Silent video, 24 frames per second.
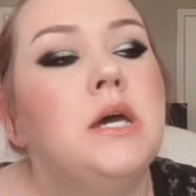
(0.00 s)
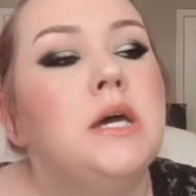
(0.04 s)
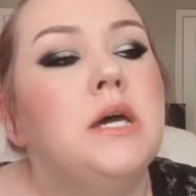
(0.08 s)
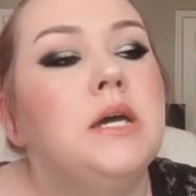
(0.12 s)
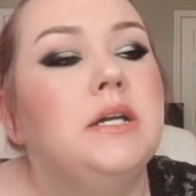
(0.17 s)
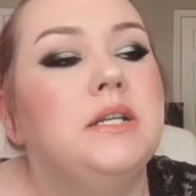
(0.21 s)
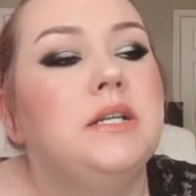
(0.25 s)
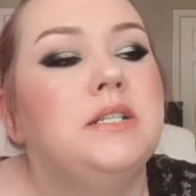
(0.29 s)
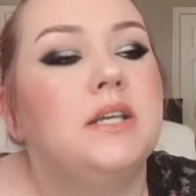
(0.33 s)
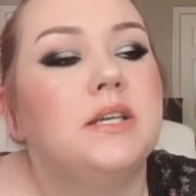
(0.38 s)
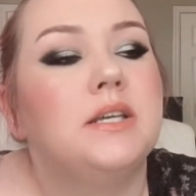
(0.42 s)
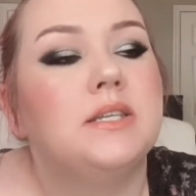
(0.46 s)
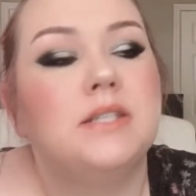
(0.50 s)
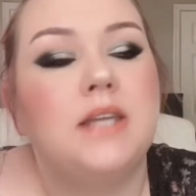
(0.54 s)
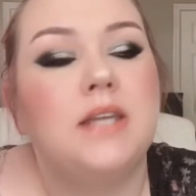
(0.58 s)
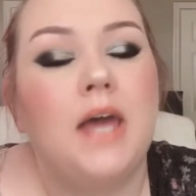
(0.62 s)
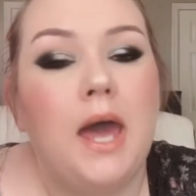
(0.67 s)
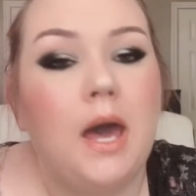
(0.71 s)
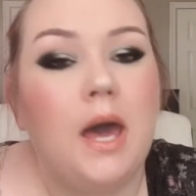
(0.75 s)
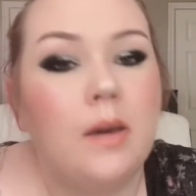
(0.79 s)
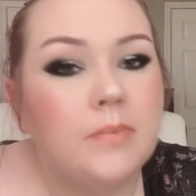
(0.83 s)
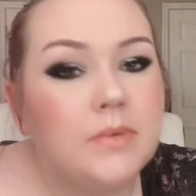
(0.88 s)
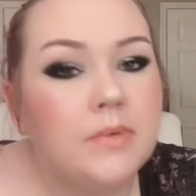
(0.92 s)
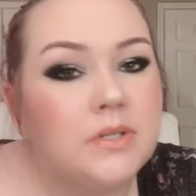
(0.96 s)
It doesn't
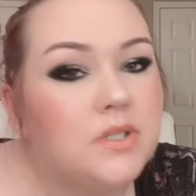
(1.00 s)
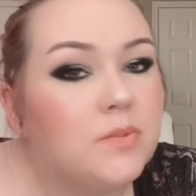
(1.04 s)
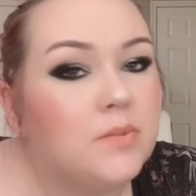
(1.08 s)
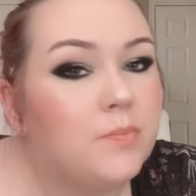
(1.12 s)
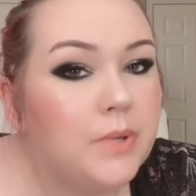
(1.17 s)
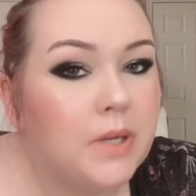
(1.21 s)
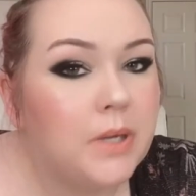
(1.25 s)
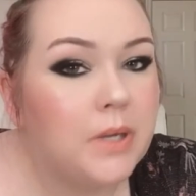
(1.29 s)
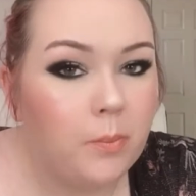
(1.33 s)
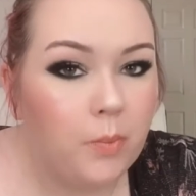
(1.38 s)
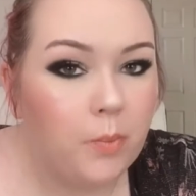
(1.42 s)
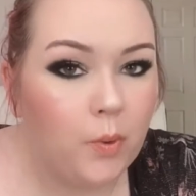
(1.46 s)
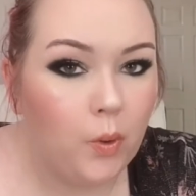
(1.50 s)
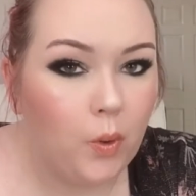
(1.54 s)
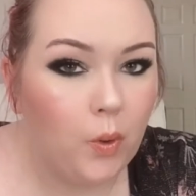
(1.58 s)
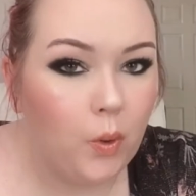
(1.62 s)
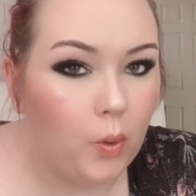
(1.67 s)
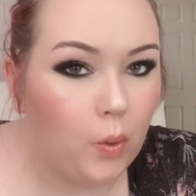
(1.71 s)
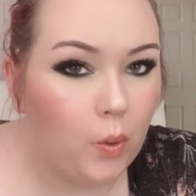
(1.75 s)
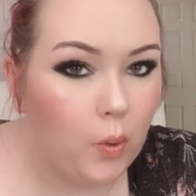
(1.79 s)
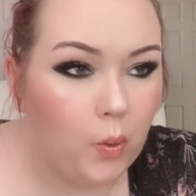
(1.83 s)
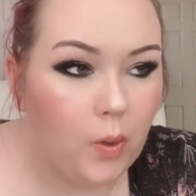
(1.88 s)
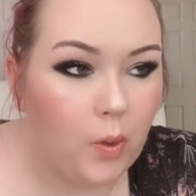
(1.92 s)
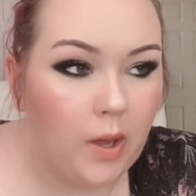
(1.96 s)
happen to people
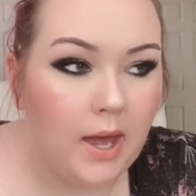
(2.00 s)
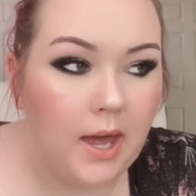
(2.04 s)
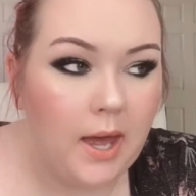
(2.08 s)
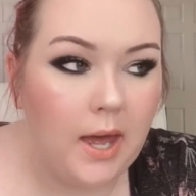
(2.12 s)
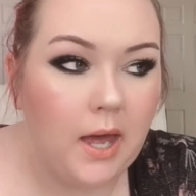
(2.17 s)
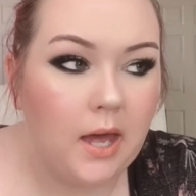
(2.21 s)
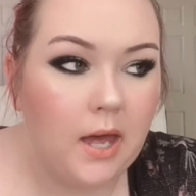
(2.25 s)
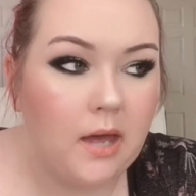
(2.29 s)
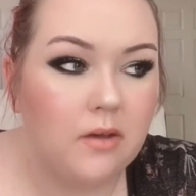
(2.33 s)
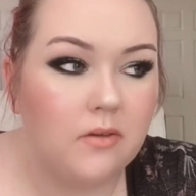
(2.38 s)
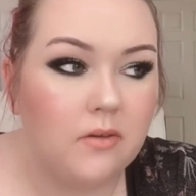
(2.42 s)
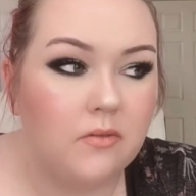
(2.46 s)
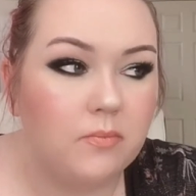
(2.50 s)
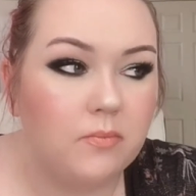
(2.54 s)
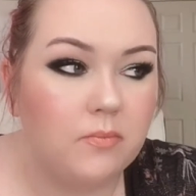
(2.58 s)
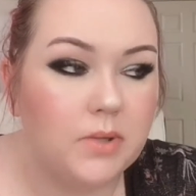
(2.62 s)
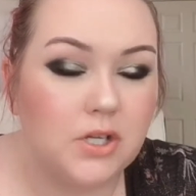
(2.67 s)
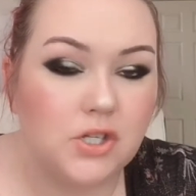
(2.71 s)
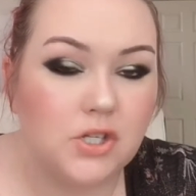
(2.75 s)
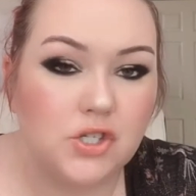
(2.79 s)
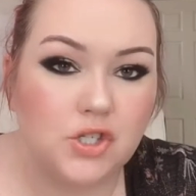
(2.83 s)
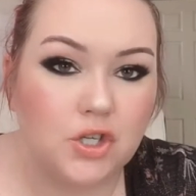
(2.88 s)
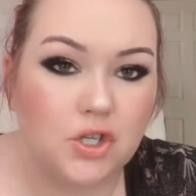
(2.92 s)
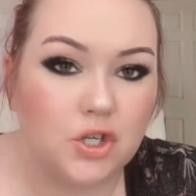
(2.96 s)
who have
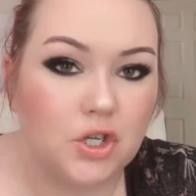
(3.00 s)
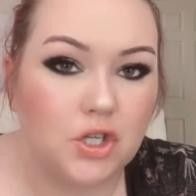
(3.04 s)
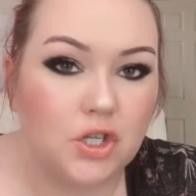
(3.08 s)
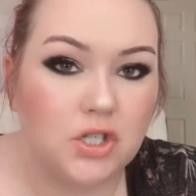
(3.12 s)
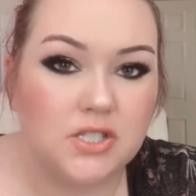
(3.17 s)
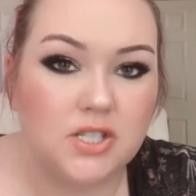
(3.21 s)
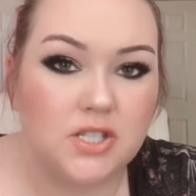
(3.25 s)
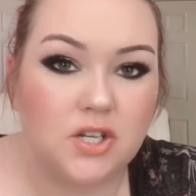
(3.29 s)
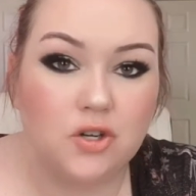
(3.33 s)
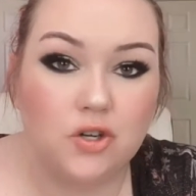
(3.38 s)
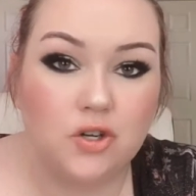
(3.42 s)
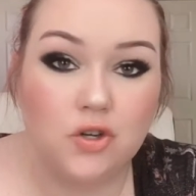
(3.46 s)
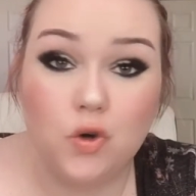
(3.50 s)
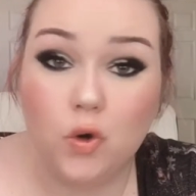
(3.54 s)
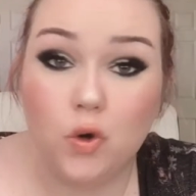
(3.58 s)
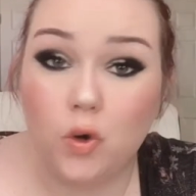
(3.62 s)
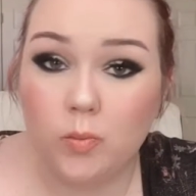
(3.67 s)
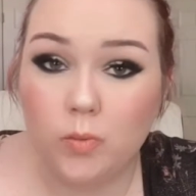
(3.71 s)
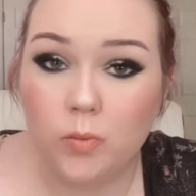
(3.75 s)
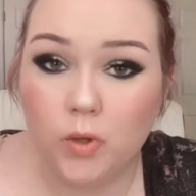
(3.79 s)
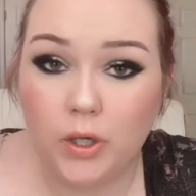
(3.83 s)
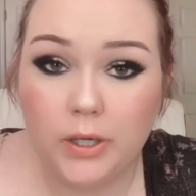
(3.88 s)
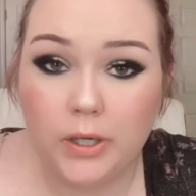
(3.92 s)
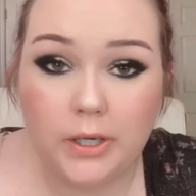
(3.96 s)
blood sugars that are
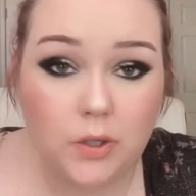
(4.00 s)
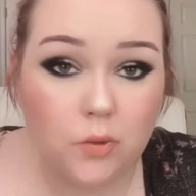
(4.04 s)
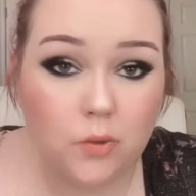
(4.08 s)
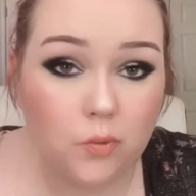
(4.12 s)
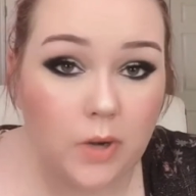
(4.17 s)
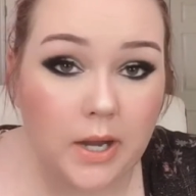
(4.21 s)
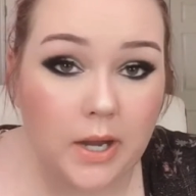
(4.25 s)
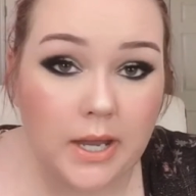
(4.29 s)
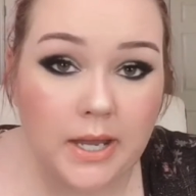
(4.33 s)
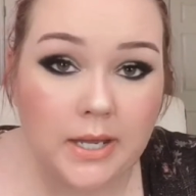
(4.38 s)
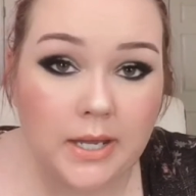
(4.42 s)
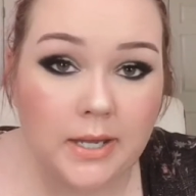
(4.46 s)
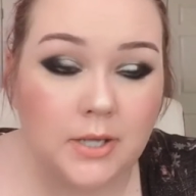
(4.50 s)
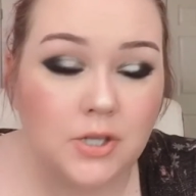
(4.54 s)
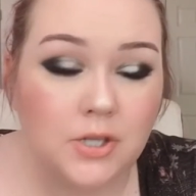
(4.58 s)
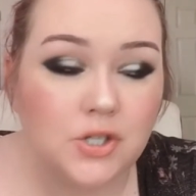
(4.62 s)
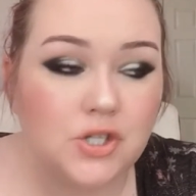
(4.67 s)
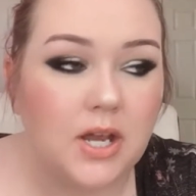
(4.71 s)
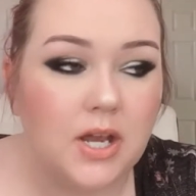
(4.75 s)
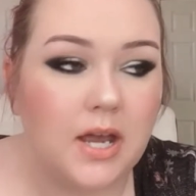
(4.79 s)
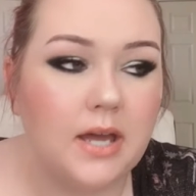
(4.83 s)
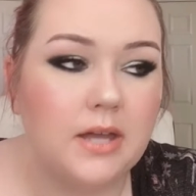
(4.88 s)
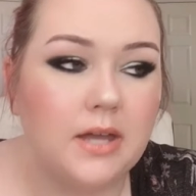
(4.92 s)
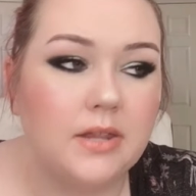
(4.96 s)
normal in range.
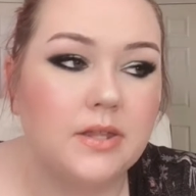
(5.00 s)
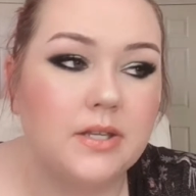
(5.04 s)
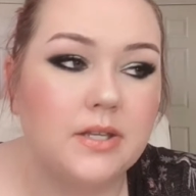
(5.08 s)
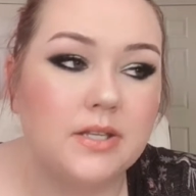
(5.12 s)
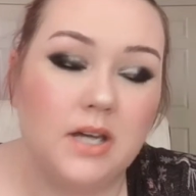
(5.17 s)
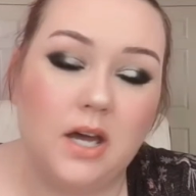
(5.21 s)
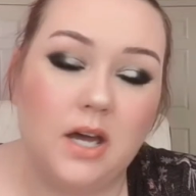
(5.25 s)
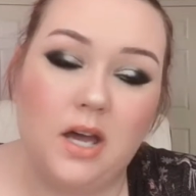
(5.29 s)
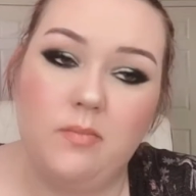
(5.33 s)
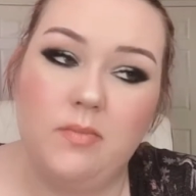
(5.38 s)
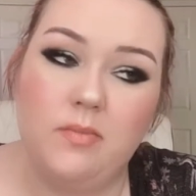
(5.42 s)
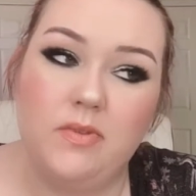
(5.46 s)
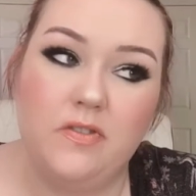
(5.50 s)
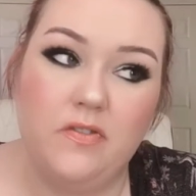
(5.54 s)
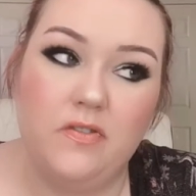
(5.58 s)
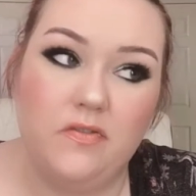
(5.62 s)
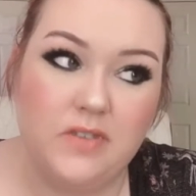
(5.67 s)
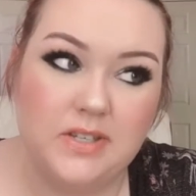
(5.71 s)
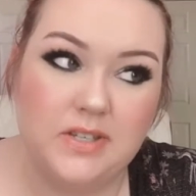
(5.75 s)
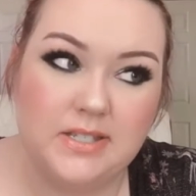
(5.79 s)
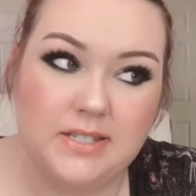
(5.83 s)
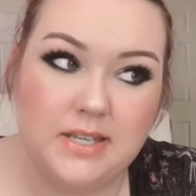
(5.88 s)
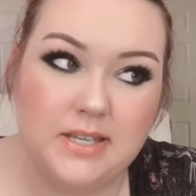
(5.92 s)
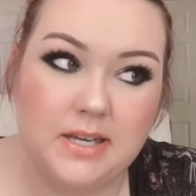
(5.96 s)
At the time of the
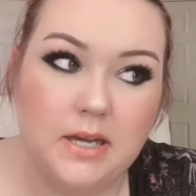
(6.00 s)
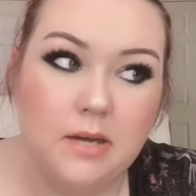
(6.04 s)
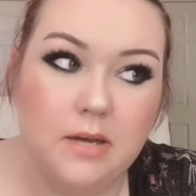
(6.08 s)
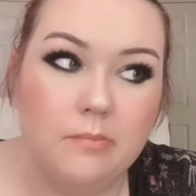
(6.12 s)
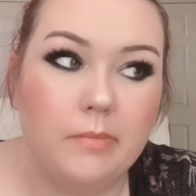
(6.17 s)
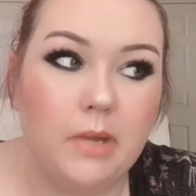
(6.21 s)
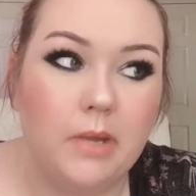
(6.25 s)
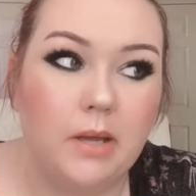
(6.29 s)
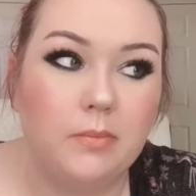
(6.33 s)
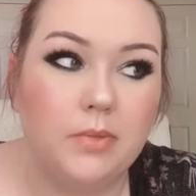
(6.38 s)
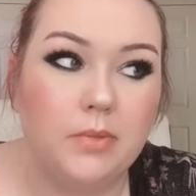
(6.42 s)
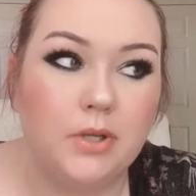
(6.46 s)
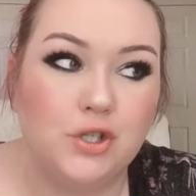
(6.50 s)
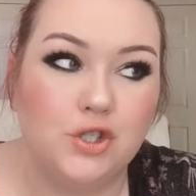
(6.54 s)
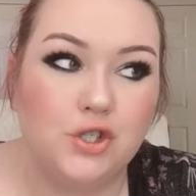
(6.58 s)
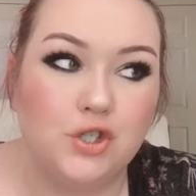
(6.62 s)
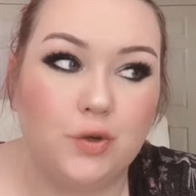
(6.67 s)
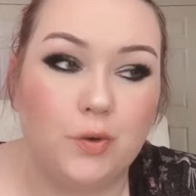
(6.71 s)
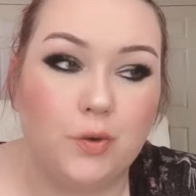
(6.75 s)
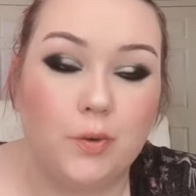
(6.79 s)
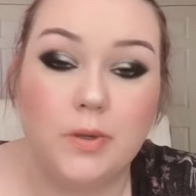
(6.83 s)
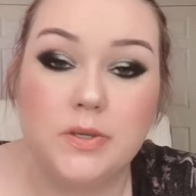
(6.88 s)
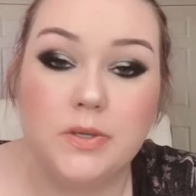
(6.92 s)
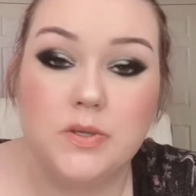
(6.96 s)
visit, my blood
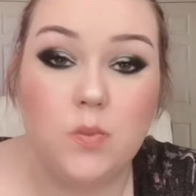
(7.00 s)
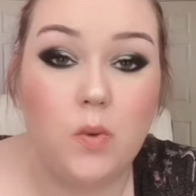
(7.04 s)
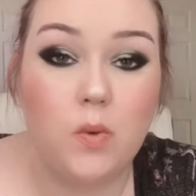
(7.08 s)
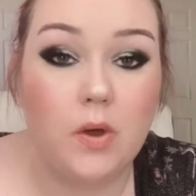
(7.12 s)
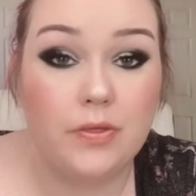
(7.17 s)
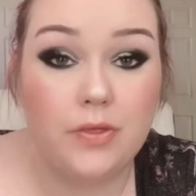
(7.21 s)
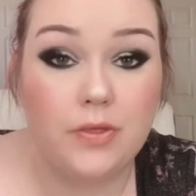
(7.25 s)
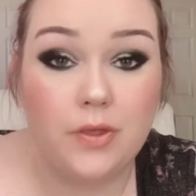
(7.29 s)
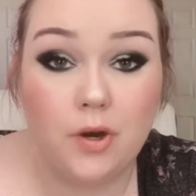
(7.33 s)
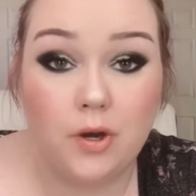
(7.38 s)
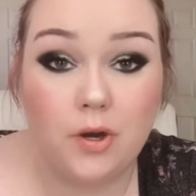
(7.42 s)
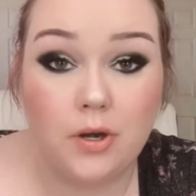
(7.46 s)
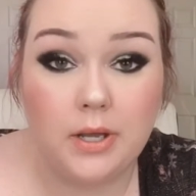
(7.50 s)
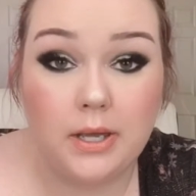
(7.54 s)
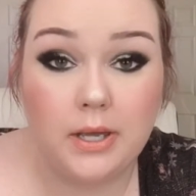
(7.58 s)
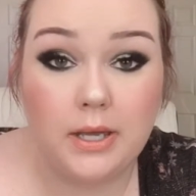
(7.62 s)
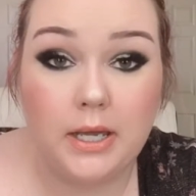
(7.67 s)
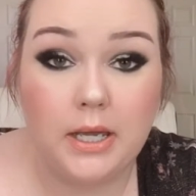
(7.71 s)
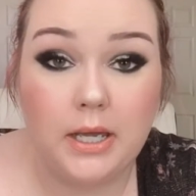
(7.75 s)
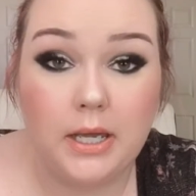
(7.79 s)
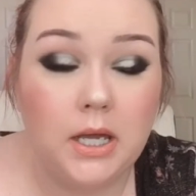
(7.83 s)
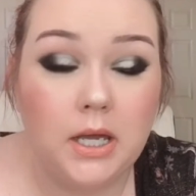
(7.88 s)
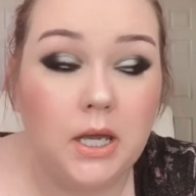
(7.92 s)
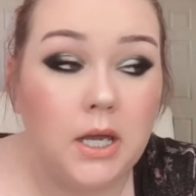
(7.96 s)
sugar was 130.